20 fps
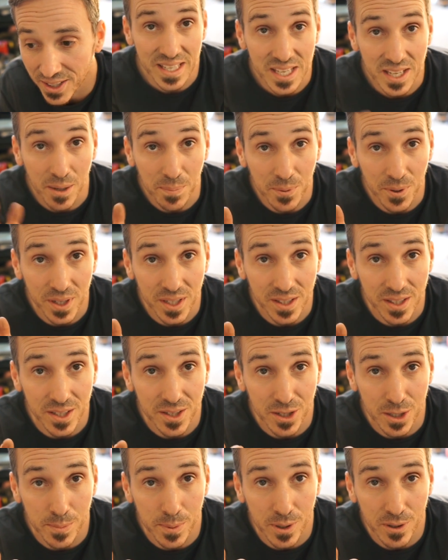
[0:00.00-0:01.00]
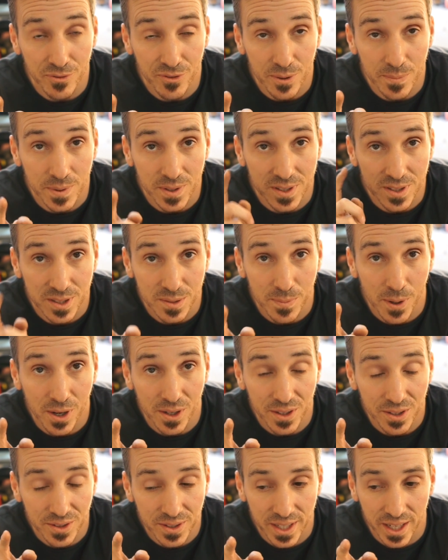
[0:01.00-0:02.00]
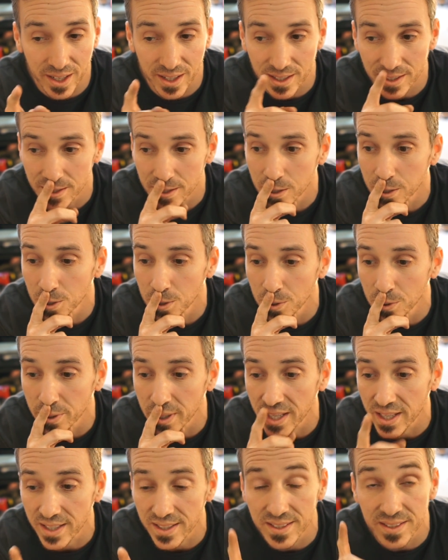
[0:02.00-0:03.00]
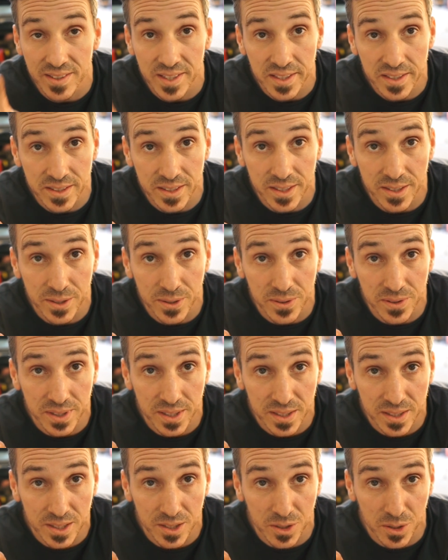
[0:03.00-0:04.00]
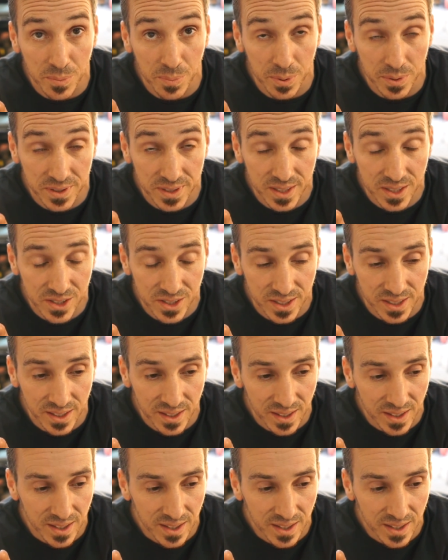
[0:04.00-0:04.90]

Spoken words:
He upgraded the turbo from a small little Garrett to a 6262 Precision.